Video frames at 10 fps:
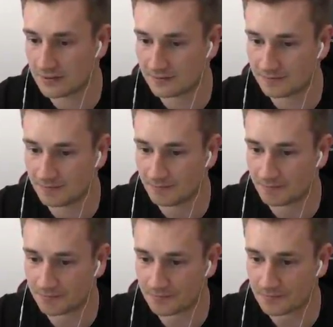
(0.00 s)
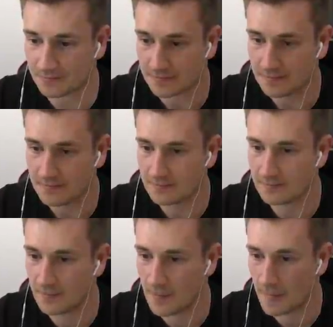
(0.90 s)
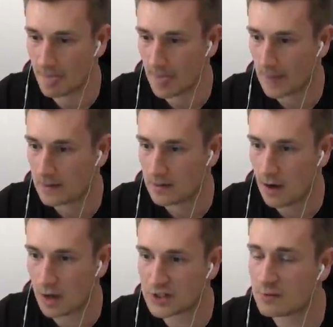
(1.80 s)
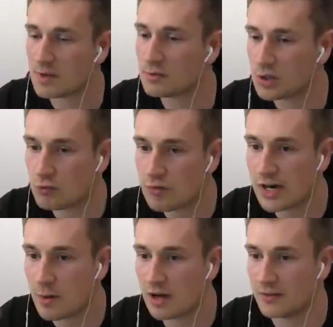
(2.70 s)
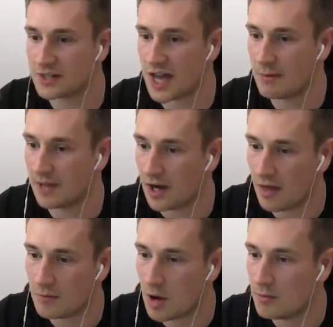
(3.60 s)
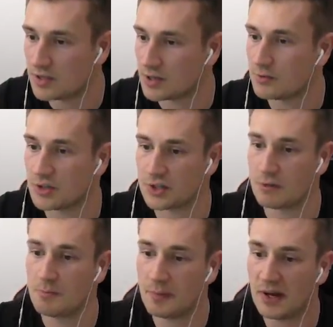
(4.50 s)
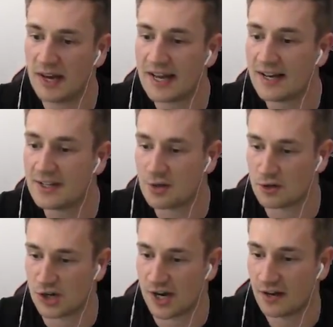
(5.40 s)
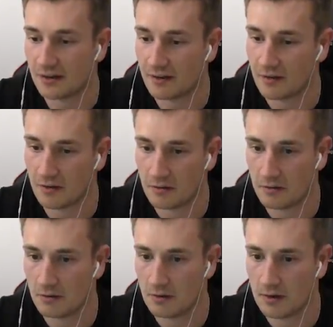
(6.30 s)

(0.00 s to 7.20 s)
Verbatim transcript: This third guy on our team Right. I sometimes do really well on this game, and then other moments I'm just completely dodgy. Right.